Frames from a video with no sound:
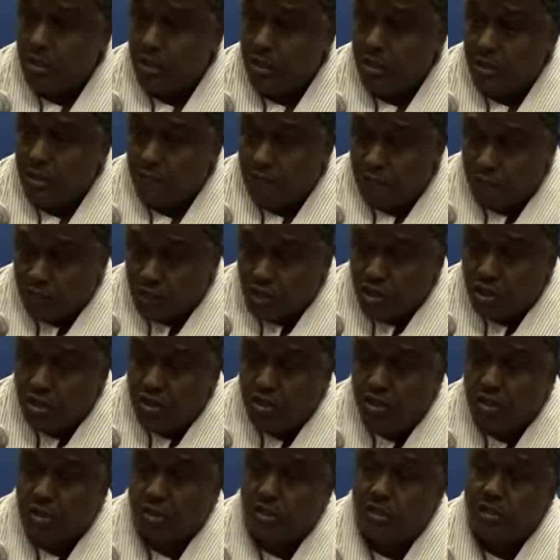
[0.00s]
the
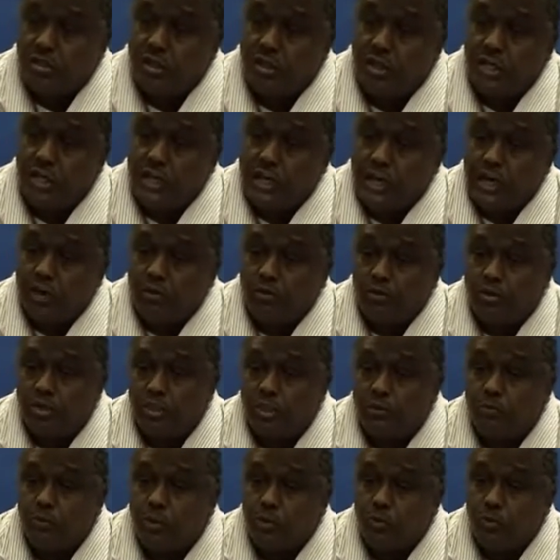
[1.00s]
vicious
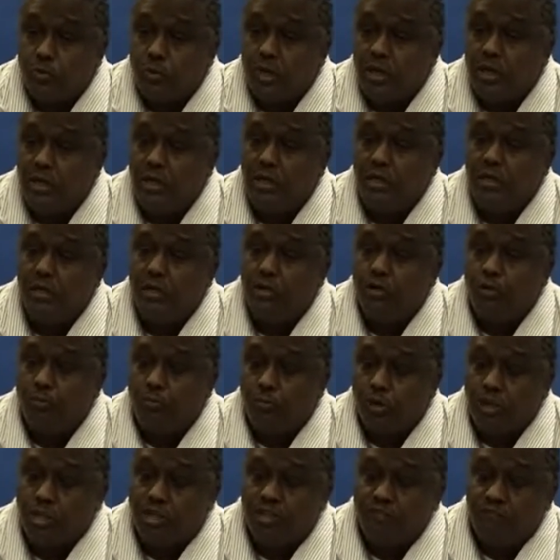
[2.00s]
encounters between the
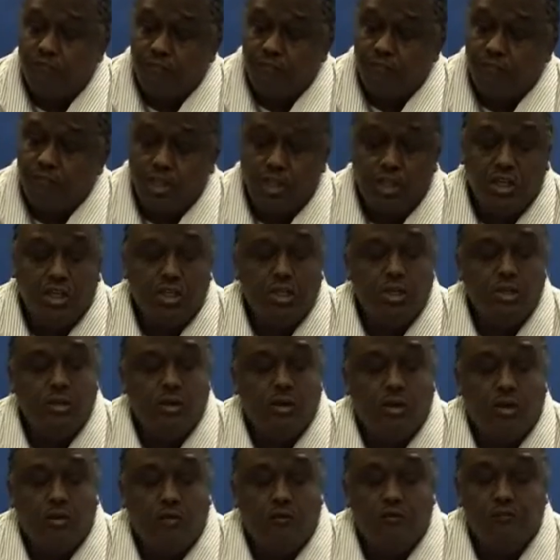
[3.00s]
oppressive machine
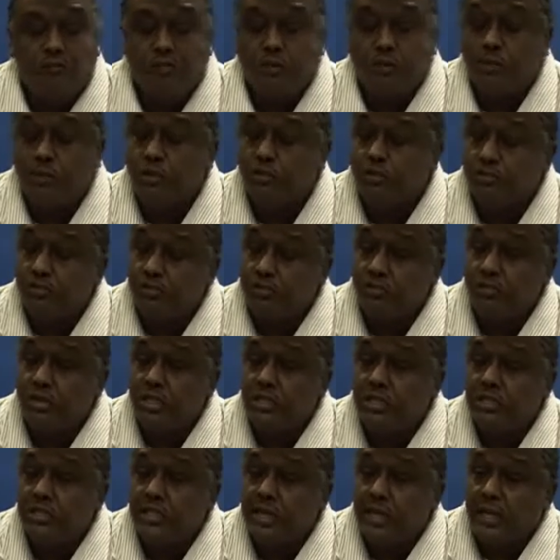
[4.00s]
of the
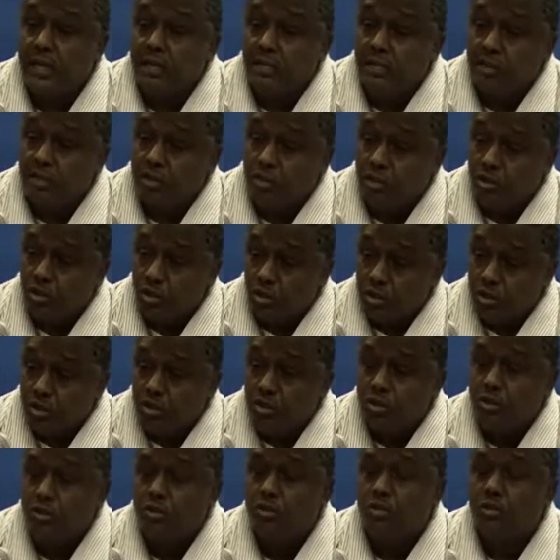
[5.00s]
mercenaries and the
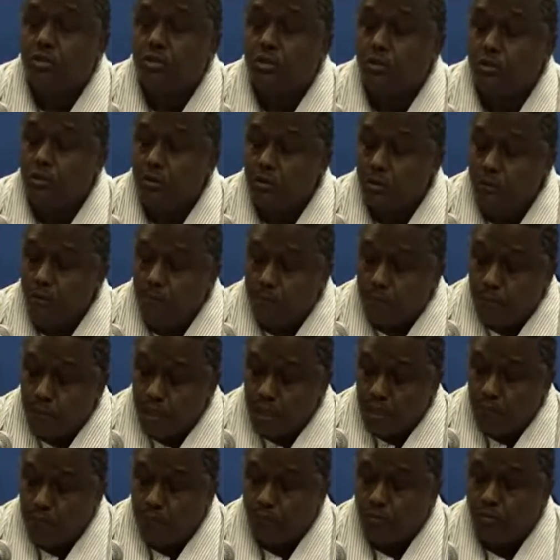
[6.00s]
indigenous
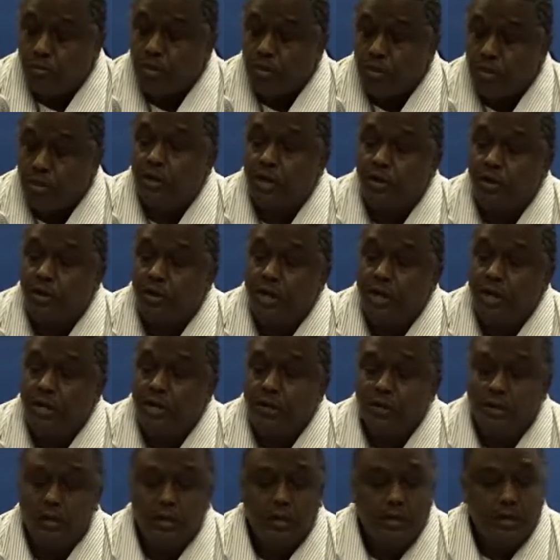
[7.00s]
people in
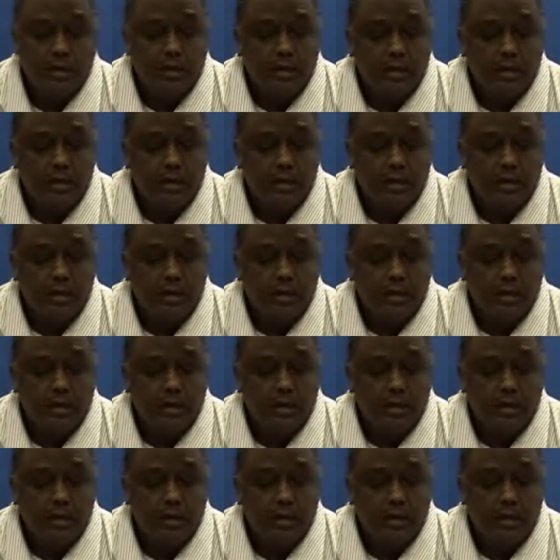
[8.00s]
Bahrain,